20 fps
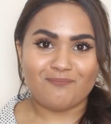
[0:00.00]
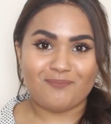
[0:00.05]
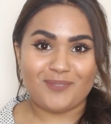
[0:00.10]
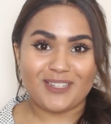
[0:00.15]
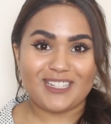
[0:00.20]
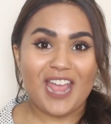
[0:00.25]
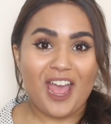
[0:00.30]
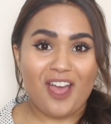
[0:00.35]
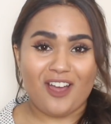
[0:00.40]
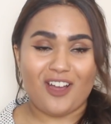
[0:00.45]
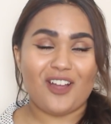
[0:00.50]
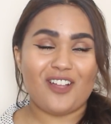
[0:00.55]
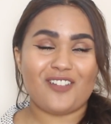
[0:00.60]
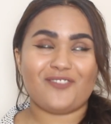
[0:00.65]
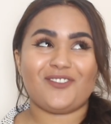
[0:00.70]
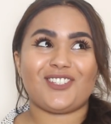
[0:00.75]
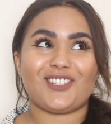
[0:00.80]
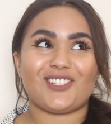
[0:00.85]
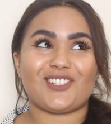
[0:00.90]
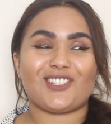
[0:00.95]
But yeah,
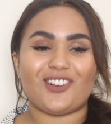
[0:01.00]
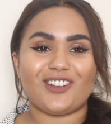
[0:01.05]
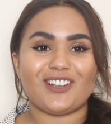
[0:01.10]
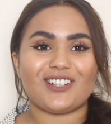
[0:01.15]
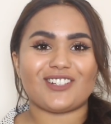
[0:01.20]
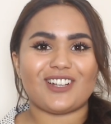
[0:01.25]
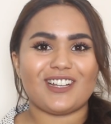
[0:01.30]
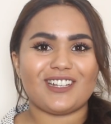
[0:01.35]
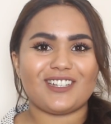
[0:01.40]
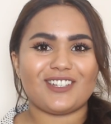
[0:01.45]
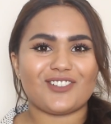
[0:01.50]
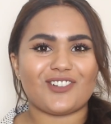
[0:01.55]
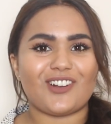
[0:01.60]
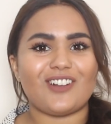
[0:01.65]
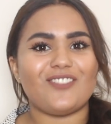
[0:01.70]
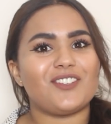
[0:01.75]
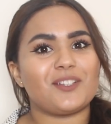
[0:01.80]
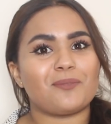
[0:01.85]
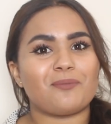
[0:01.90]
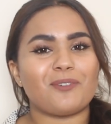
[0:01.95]
I'm so excited to
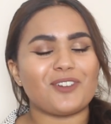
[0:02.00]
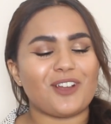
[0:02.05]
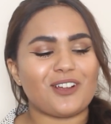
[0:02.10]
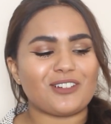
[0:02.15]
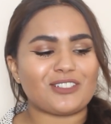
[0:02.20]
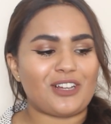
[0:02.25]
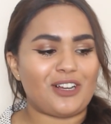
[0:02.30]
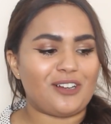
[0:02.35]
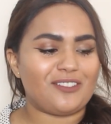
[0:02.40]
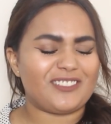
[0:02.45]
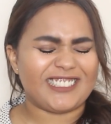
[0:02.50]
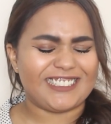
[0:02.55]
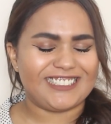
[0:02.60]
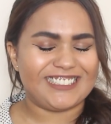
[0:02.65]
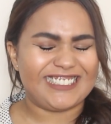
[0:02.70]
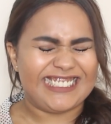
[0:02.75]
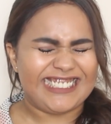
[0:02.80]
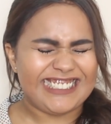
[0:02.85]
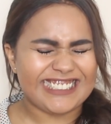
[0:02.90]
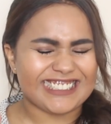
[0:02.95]
try this product up. So
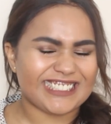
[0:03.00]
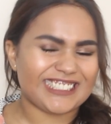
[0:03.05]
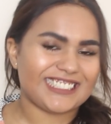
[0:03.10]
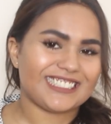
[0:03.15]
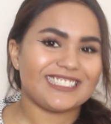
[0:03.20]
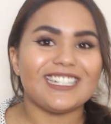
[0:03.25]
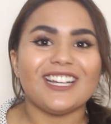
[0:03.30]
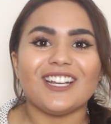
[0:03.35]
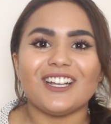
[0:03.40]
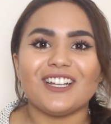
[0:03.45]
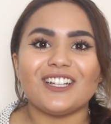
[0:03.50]
yes,